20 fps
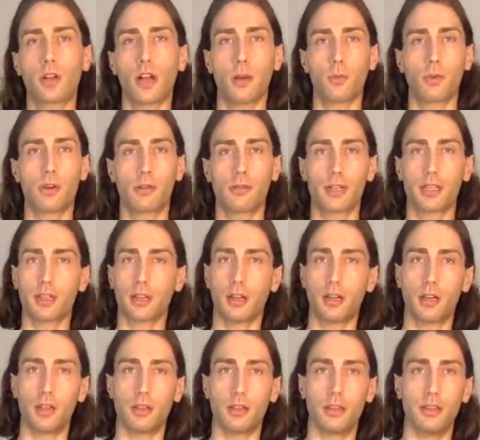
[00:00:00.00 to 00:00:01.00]
I wore it
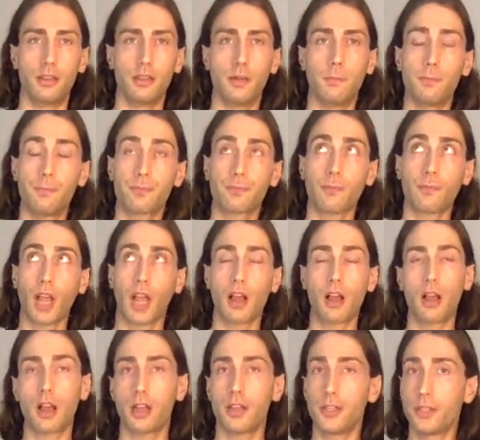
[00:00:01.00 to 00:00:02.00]
on
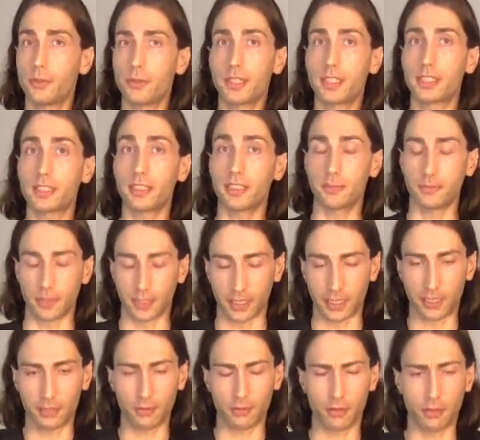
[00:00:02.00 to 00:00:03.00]
New Year's
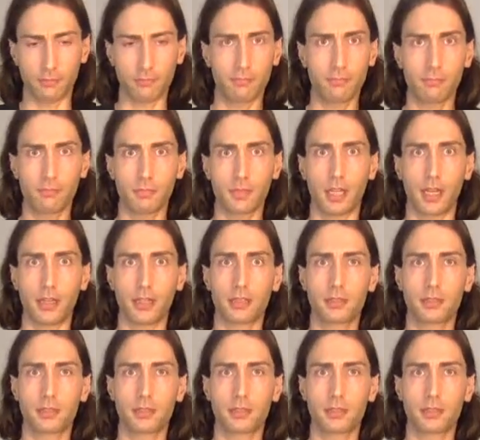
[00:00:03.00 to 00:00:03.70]
evening, or like,